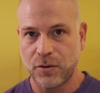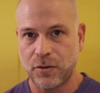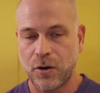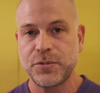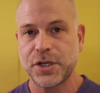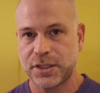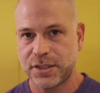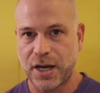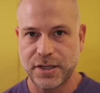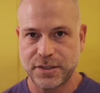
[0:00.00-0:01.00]
or object
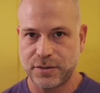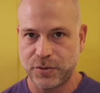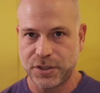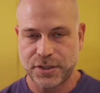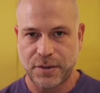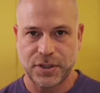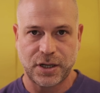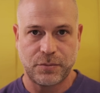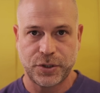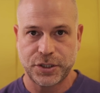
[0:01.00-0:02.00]
size, which is something
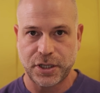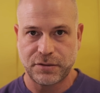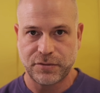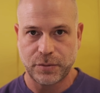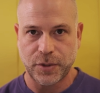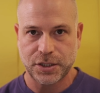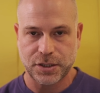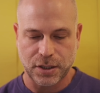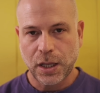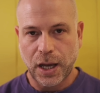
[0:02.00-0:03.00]
I appreciate very much.